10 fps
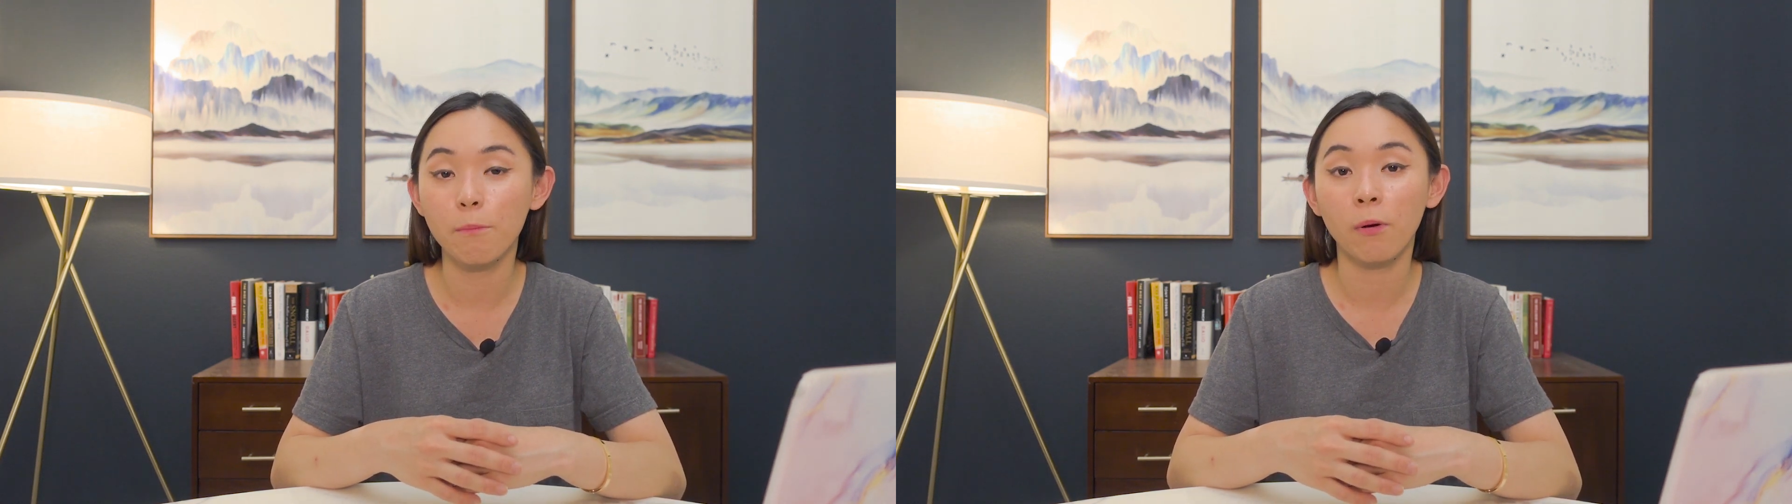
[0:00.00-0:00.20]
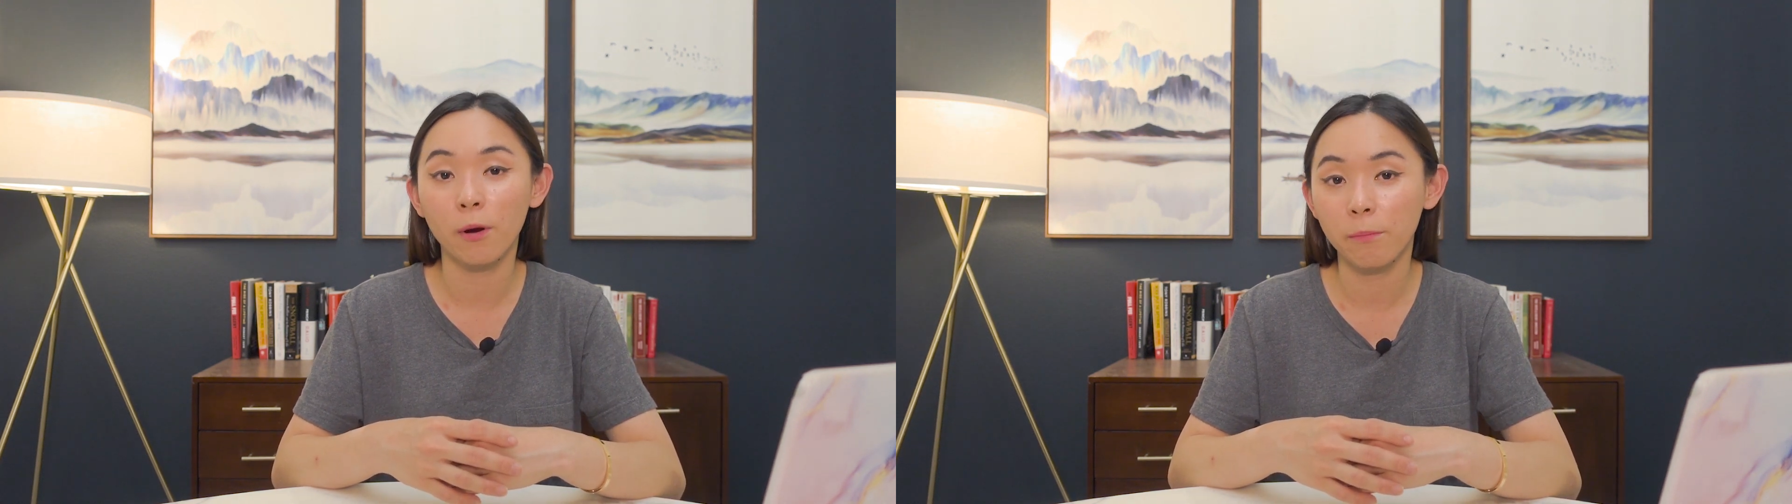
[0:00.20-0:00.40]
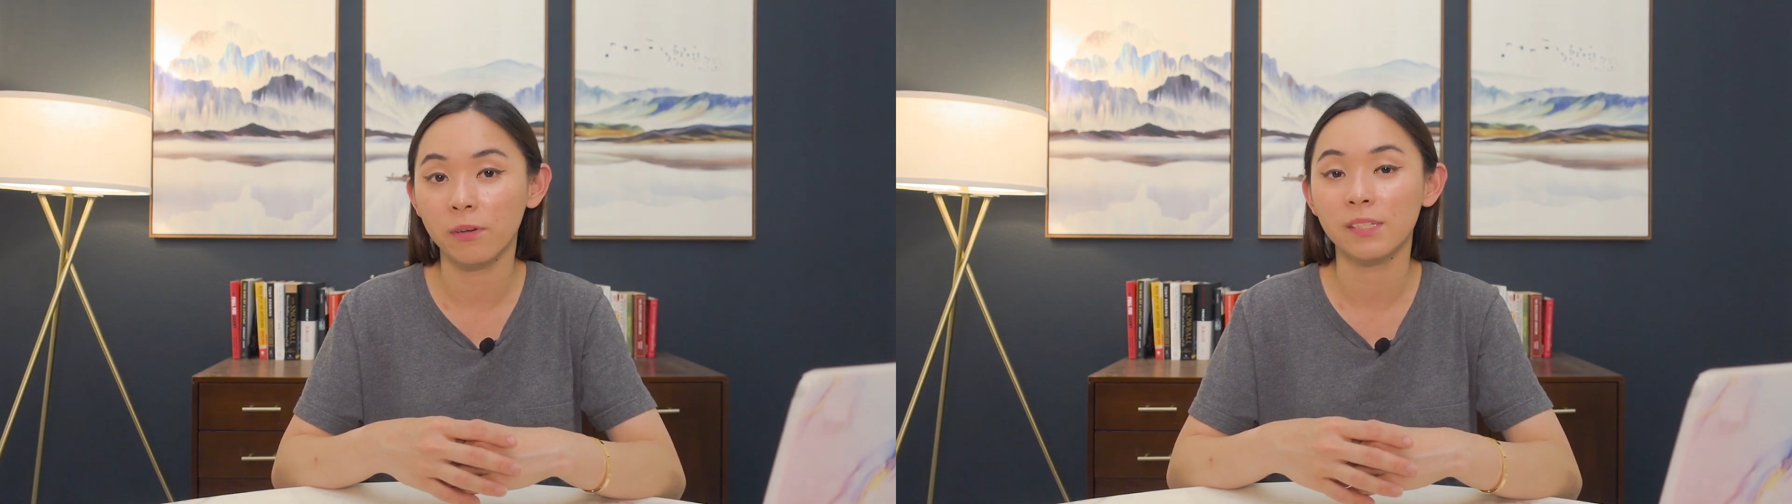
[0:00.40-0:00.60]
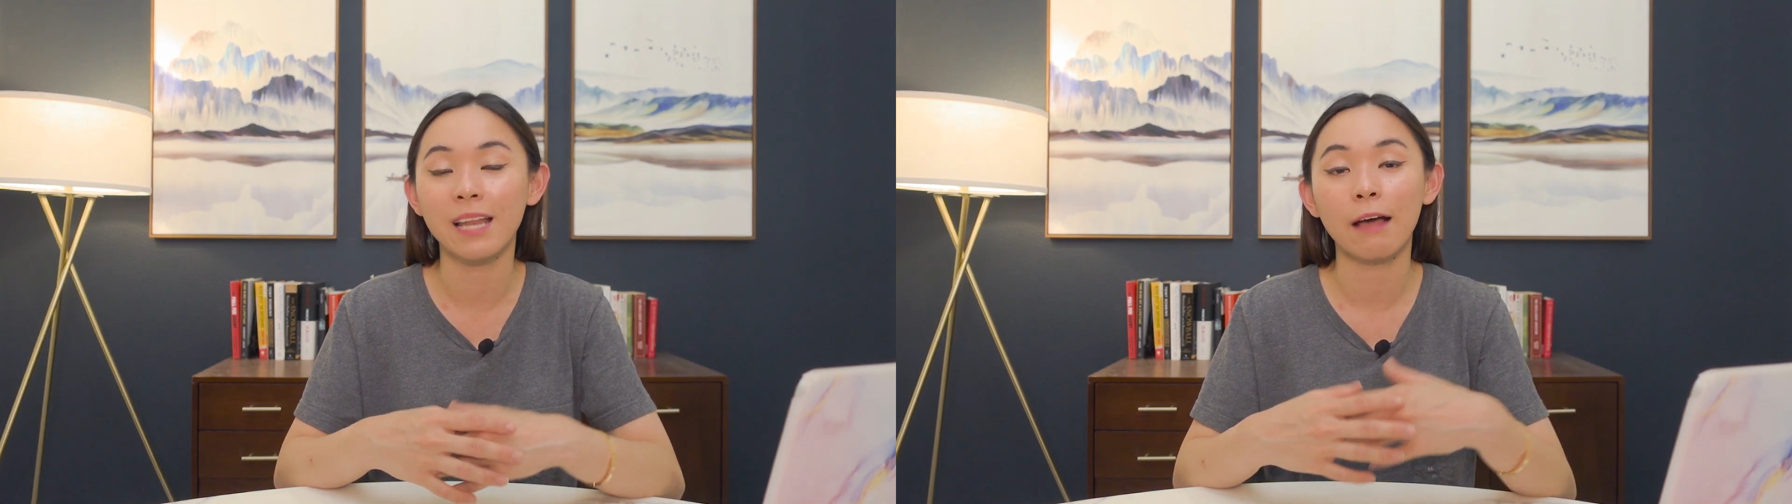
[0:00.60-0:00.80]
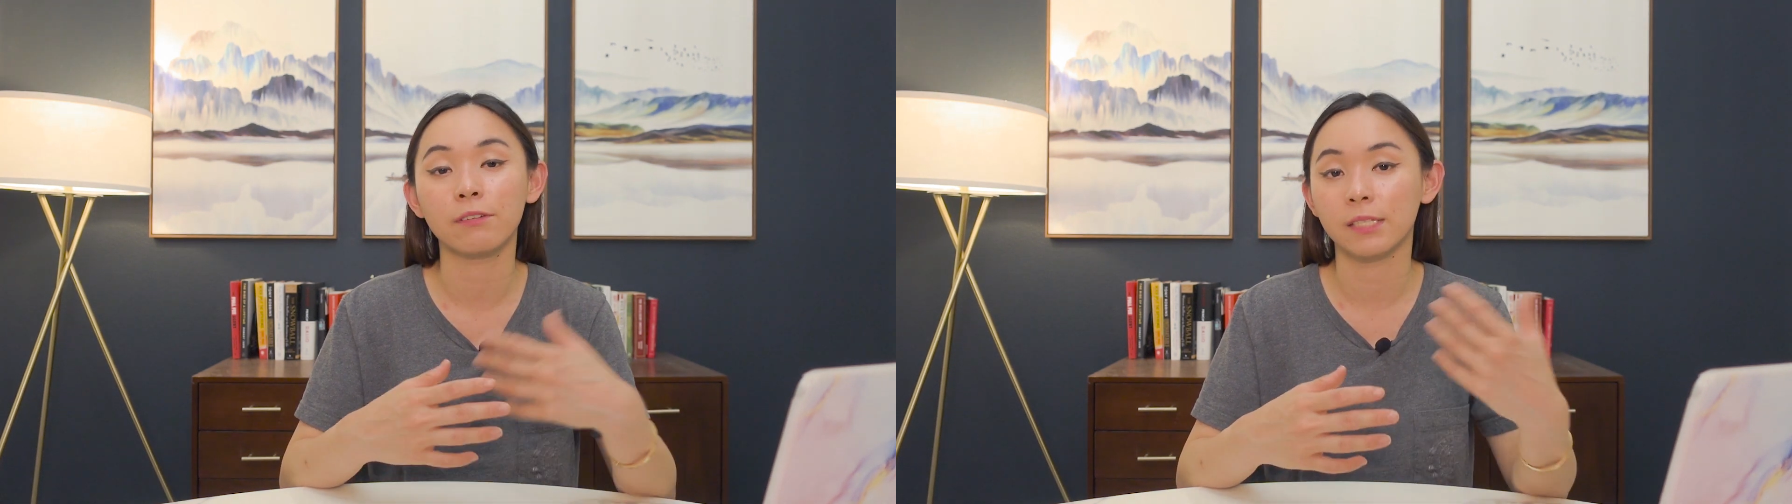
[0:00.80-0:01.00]
per person
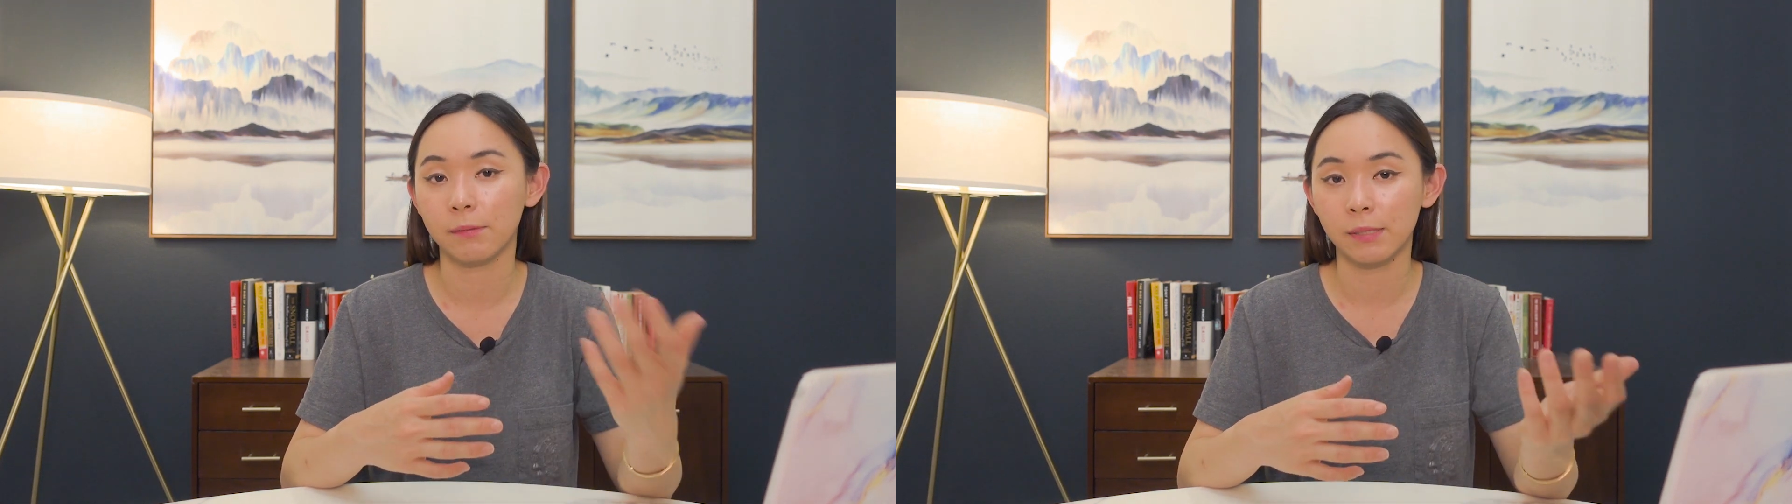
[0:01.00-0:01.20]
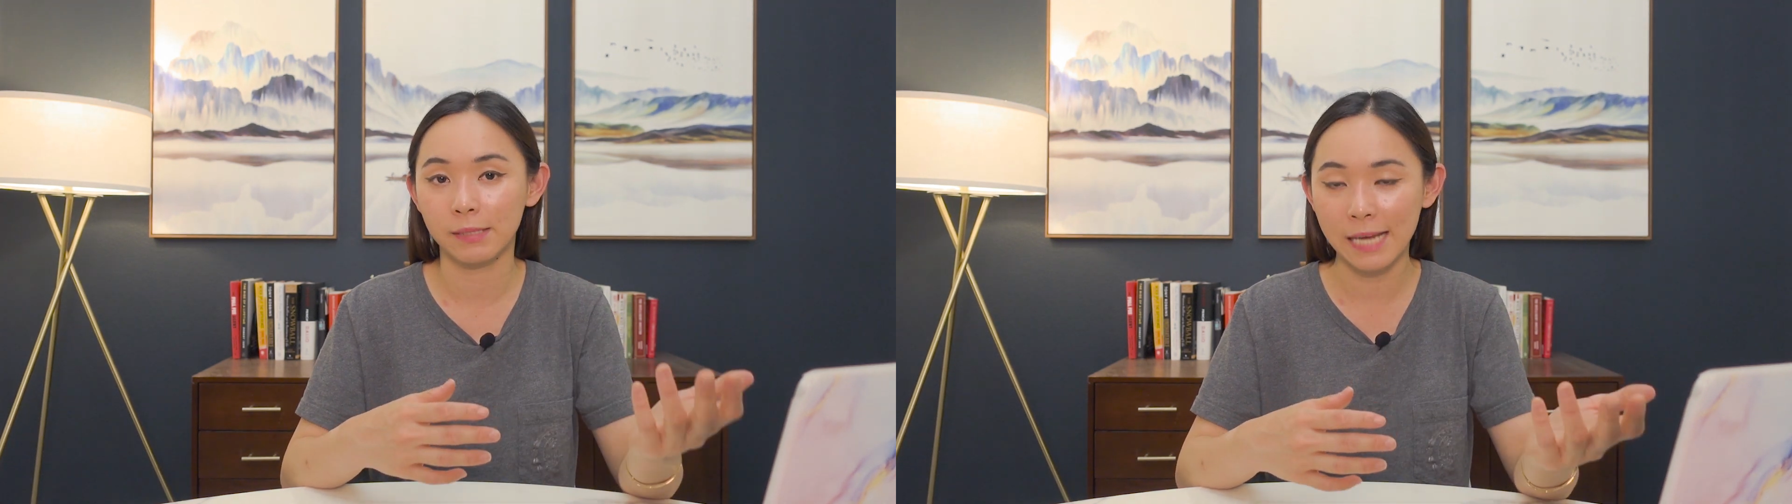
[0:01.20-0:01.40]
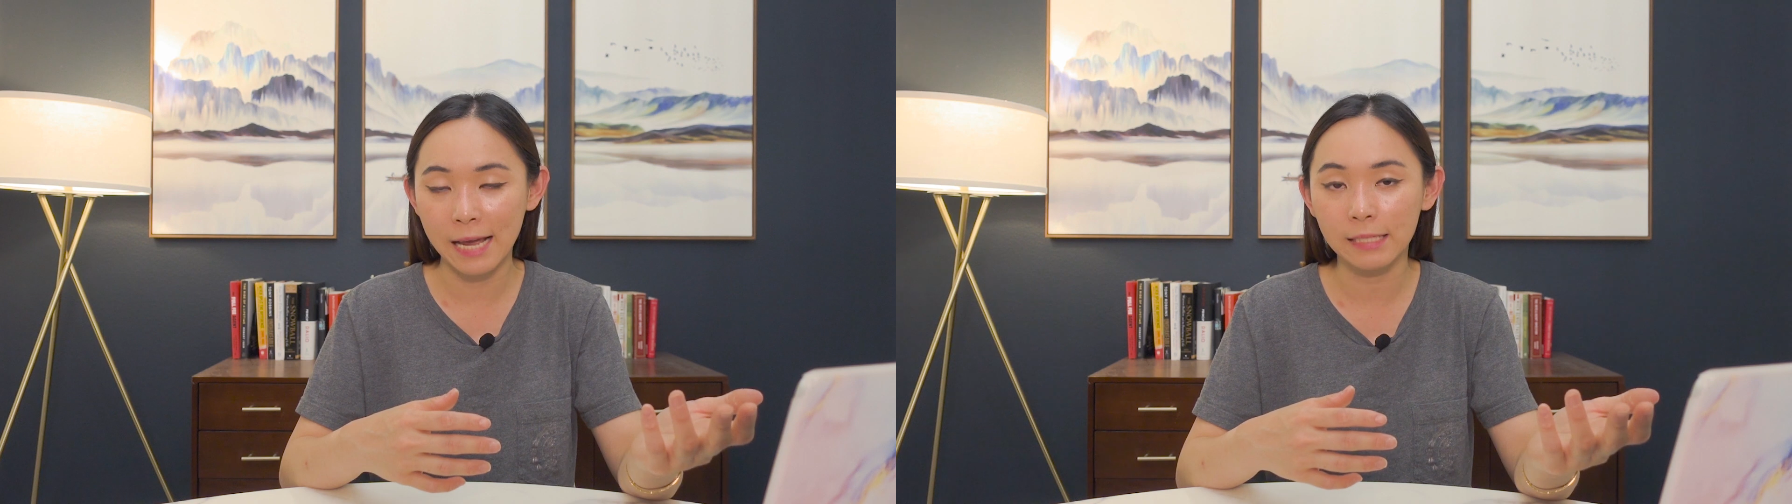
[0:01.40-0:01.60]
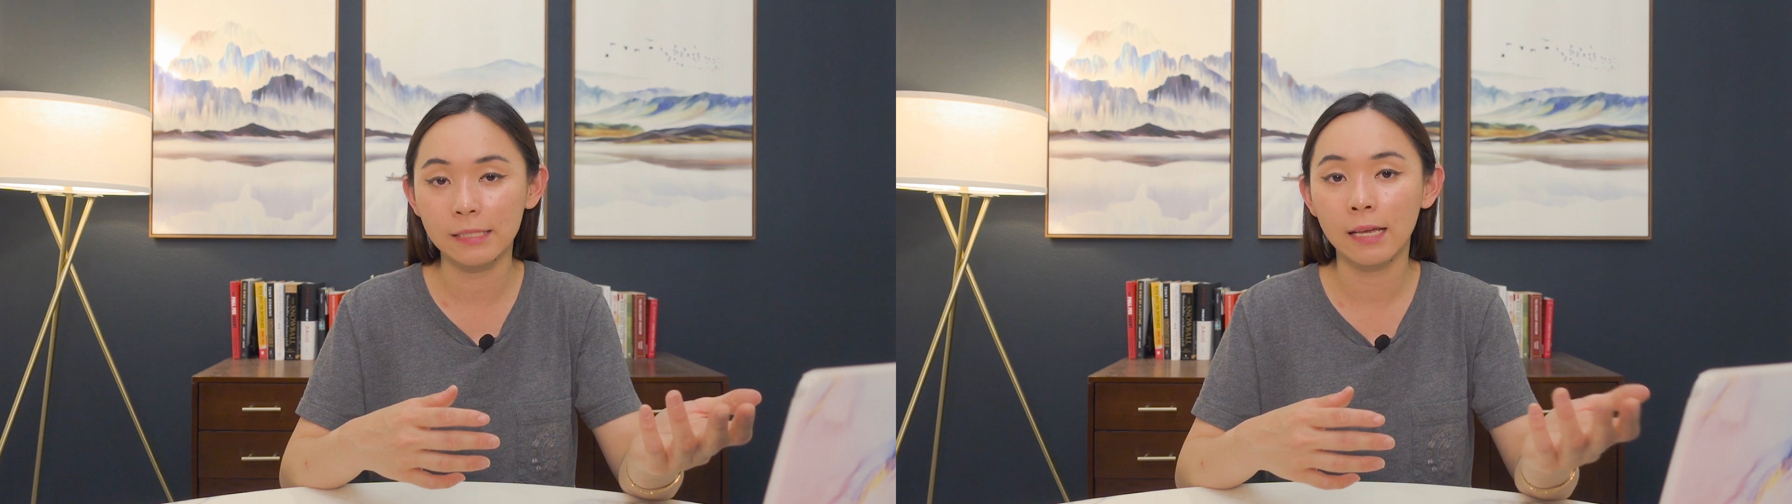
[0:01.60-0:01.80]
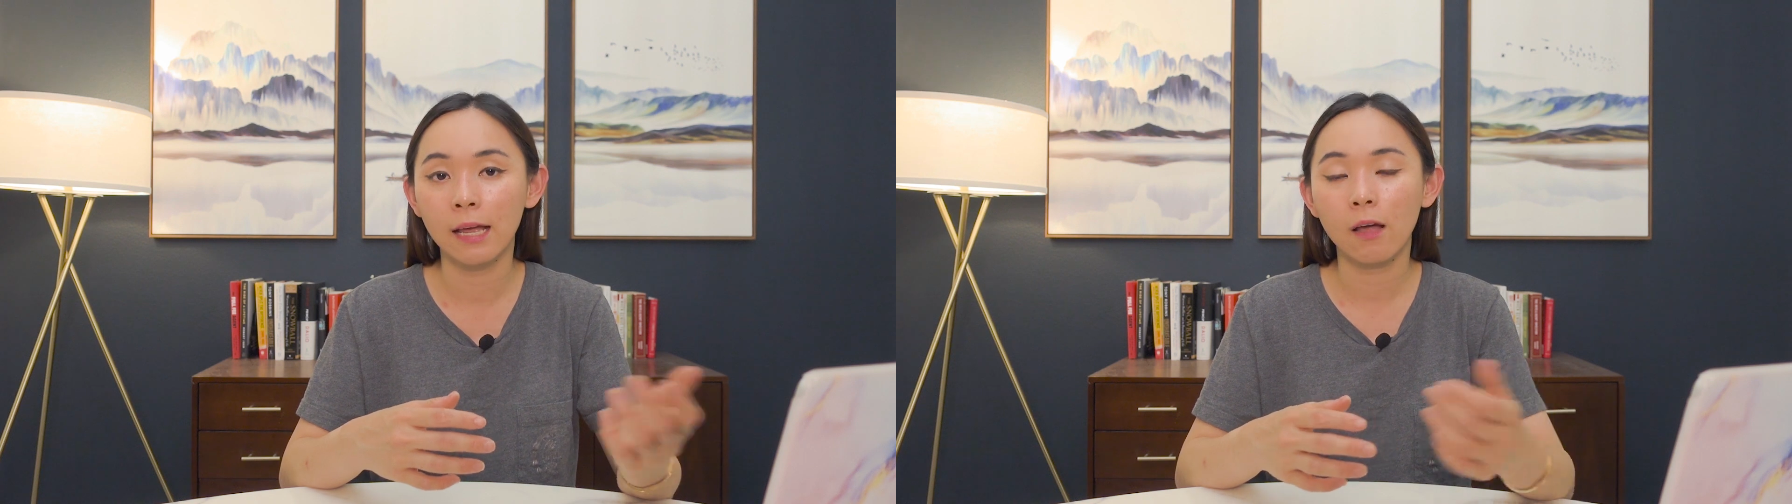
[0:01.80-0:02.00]
after tips and tax,